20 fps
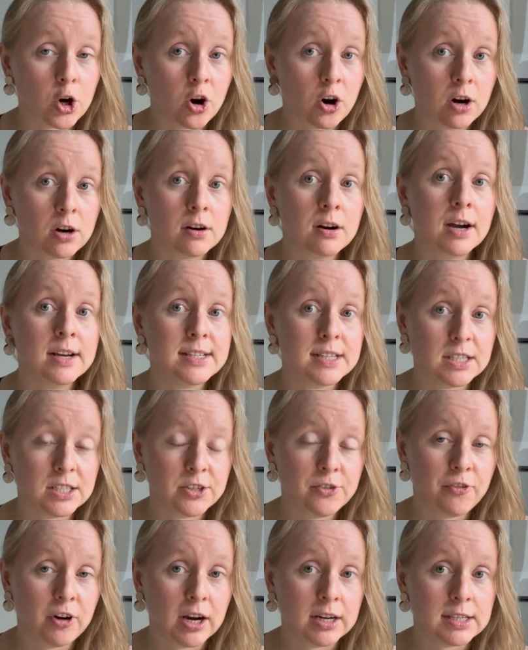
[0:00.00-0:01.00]
are
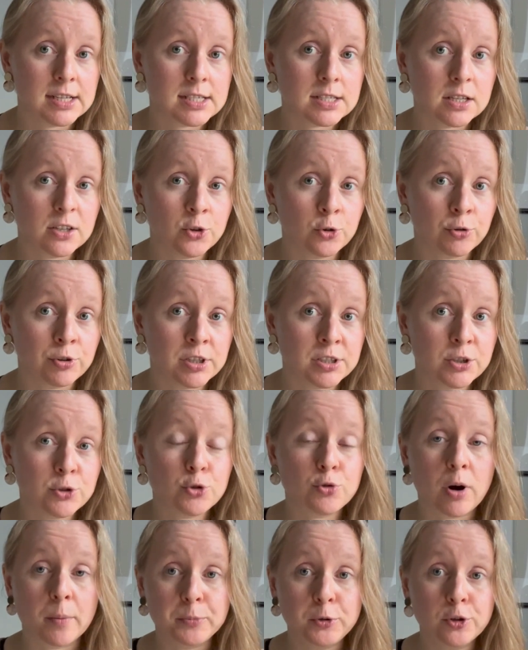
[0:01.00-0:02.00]
identified as endocrine
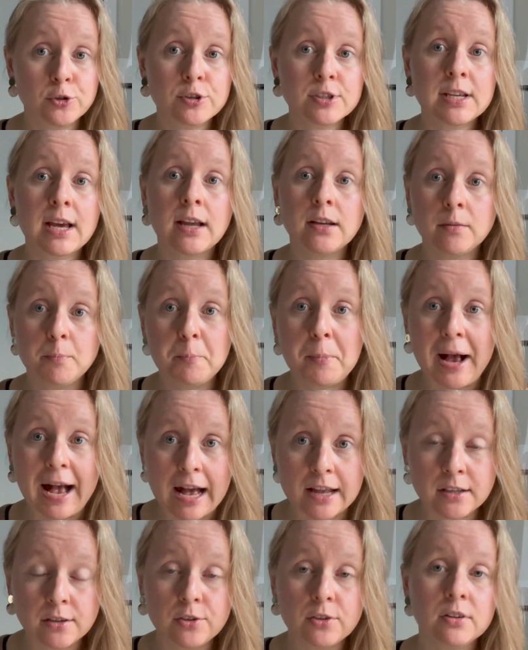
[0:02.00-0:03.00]
disruptors and
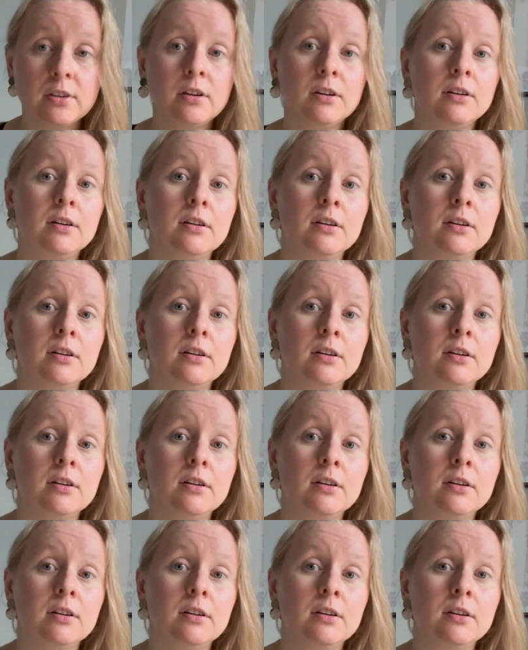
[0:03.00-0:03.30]
banned